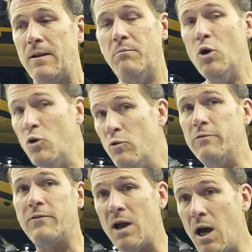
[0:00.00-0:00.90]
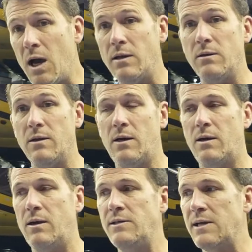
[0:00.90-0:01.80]
move, cut.
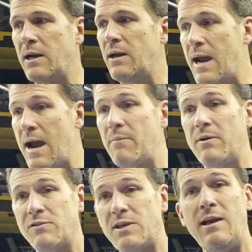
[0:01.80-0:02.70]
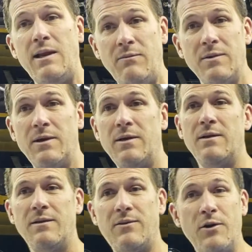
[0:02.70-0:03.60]
He's got a habit of standing
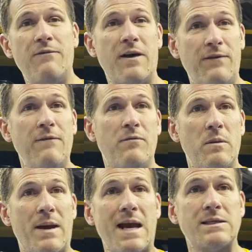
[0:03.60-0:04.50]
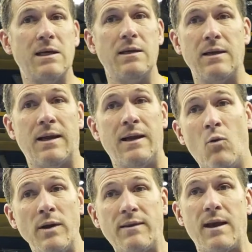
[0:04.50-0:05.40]
35 feet from the basket. And I
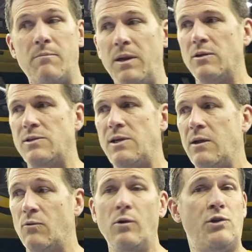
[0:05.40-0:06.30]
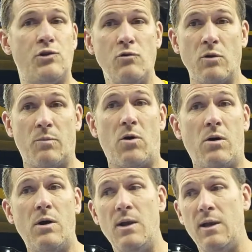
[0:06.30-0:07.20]
don't want that, because he can really shoot the
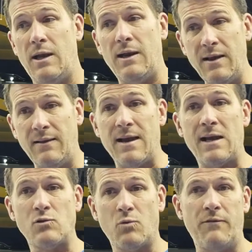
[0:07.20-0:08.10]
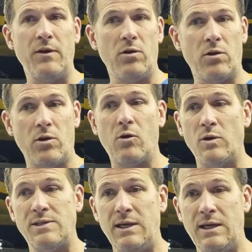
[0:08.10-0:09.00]
ball. And I think that's where, if he'll learn once he